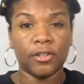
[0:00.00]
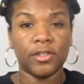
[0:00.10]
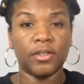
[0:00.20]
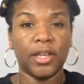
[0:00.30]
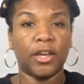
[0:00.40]

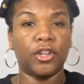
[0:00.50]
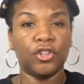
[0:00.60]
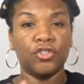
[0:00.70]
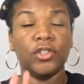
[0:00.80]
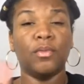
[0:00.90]
So yeah,
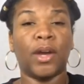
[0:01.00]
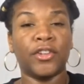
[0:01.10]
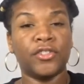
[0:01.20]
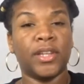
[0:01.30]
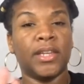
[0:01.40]
usually
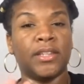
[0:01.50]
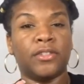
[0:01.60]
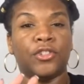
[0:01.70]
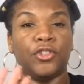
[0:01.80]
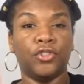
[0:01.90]
wash day
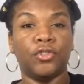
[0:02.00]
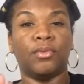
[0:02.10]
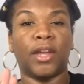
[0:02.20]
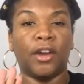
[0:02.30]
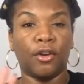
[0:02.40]
is usually
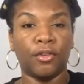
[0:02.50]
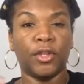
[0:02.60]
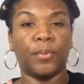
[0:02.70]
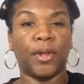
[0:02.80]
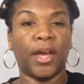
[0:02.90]
when I only
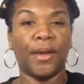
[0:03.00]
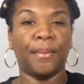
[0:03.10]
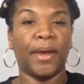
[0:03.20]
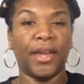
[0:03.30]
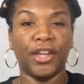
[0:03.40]
apply
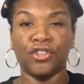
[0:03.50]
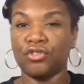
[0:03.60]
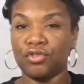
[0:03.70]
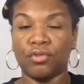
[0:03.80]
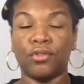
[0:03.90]
my edge
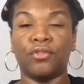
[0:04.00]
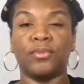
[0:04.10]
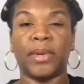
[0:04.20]
controls,